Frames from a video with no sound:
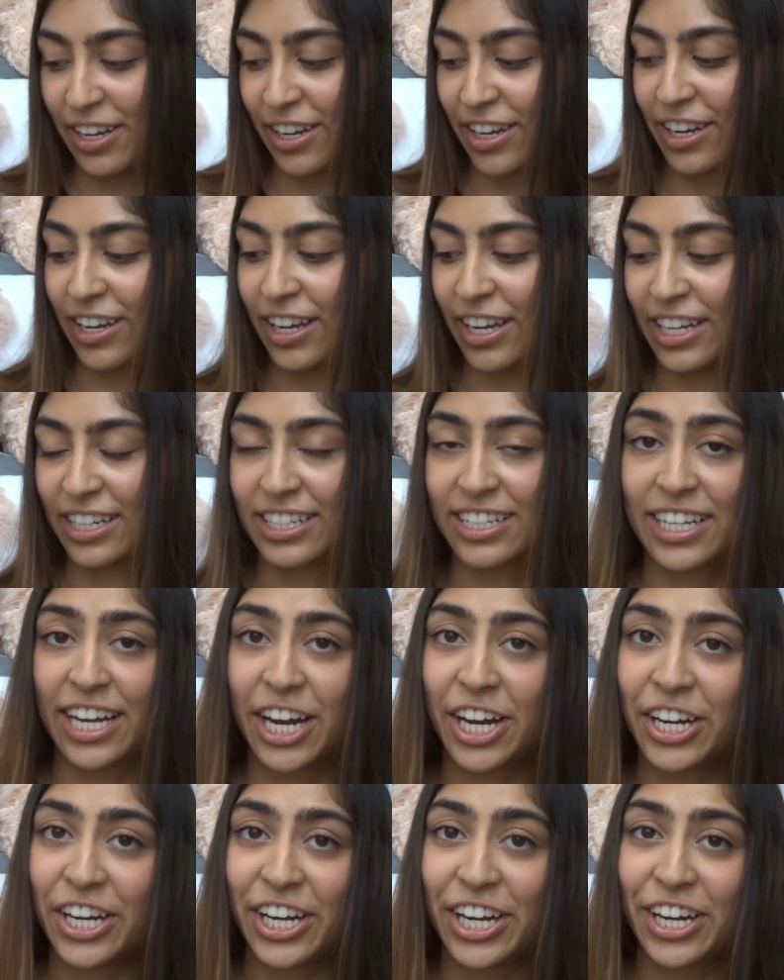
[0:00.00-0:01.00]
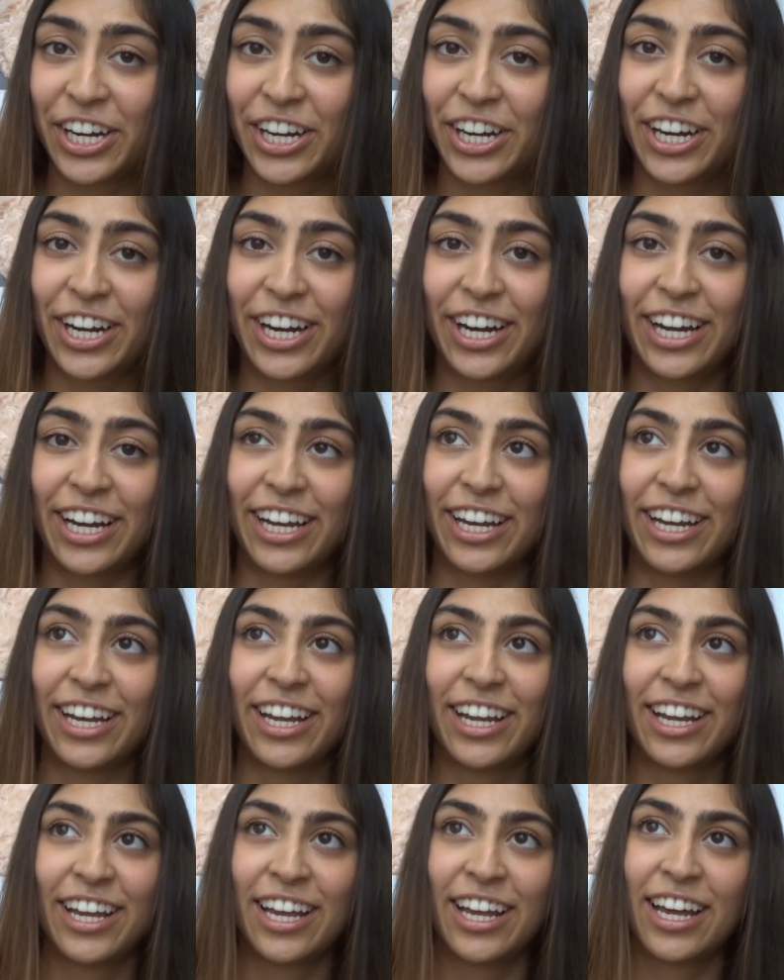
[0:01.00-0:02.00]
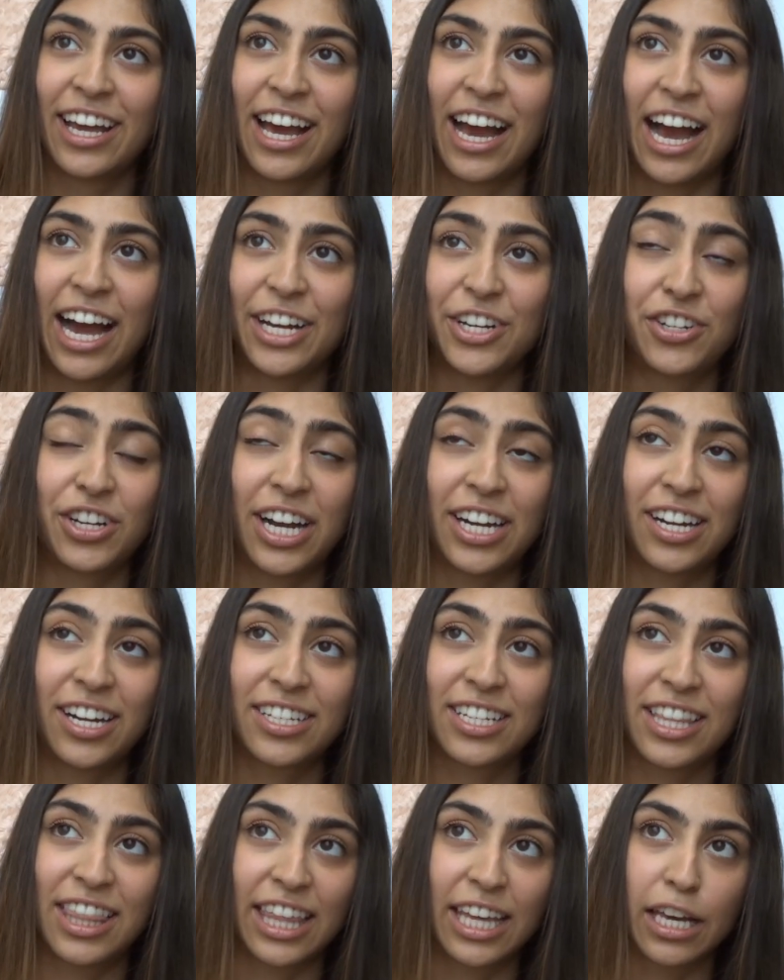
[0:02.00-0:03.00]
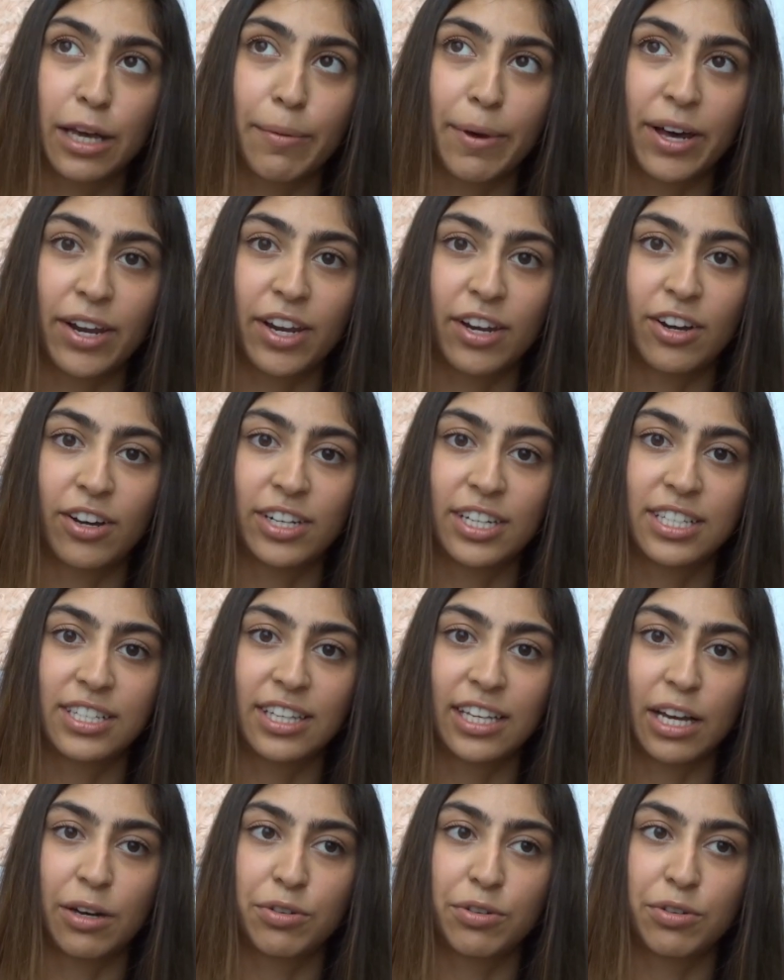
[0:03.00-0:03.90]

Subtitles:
scarier, and I tried not to think about it, honestly.